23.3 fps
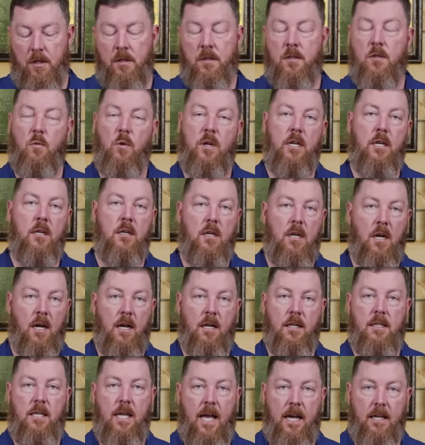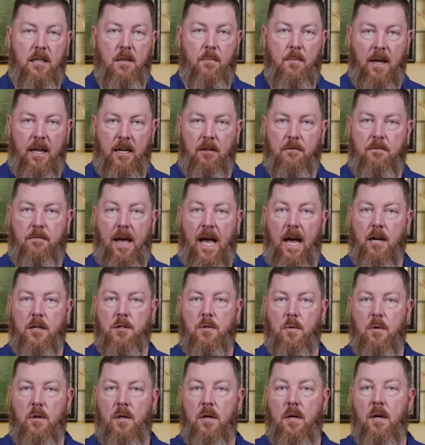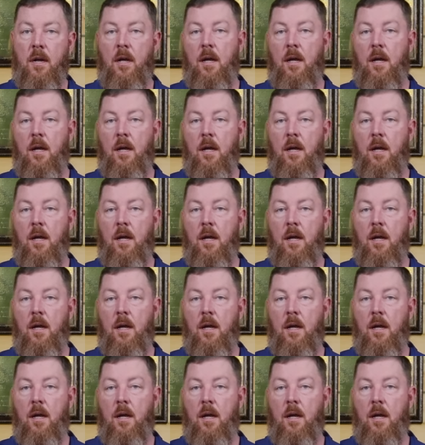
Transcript: We can contact the manufacturer,